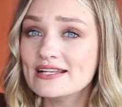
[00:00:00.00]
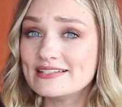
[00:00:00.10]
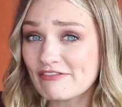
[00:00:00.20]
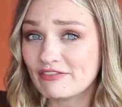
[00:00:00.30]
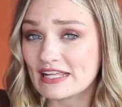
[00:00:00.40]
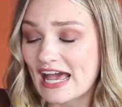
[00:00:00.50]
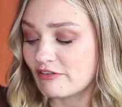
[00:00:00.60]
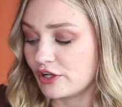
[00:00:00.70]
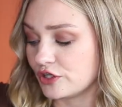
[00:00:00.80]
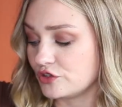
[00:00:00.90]
definitely have
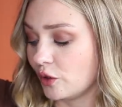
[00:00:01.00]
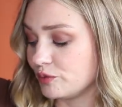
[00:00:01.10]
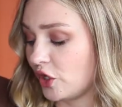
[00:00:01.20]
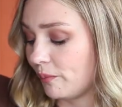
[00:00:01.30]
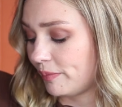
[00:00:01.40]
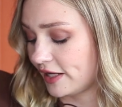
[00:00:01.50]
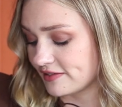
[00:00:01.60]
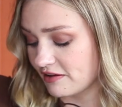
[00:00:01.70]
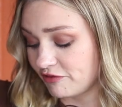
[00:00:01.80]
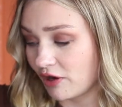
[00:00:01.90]
a look at Topshop, because
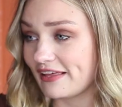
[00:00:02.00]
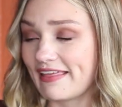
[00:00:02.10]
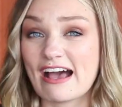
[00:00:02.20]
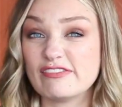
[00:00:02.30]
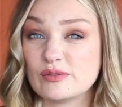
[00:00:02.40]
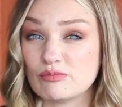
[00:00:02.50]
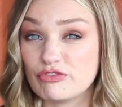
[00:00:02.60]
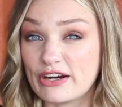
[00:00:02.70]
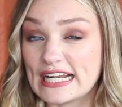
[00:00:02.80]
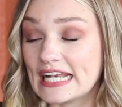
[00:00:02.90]
I feel like they have some
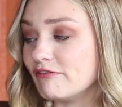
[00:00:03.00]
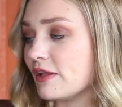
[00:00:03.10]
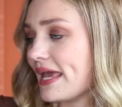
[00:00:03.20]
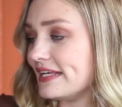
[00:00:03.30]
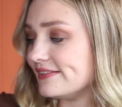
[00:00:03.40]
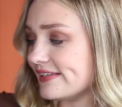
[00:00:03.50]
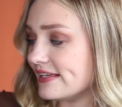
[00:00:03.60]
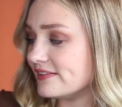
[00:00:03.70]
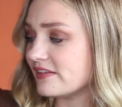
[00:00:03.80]
really lovely pieces.